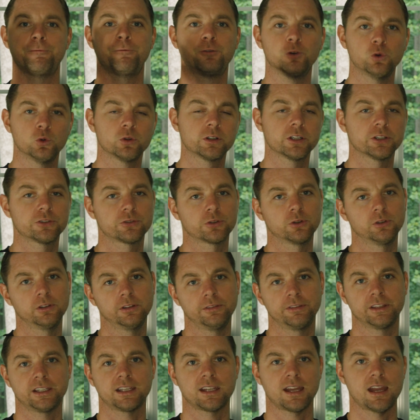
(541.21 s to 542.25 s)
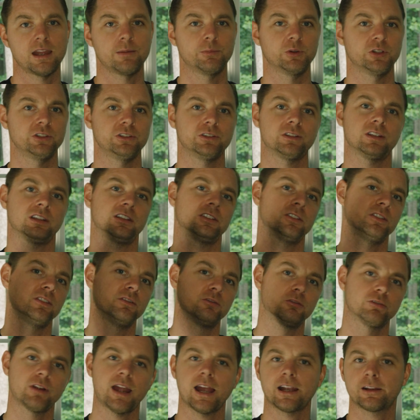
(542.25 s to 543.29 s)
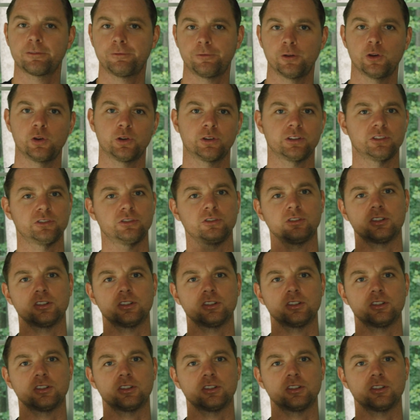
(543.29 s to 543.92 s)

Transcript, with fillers: full control of the camera. You can rack focus,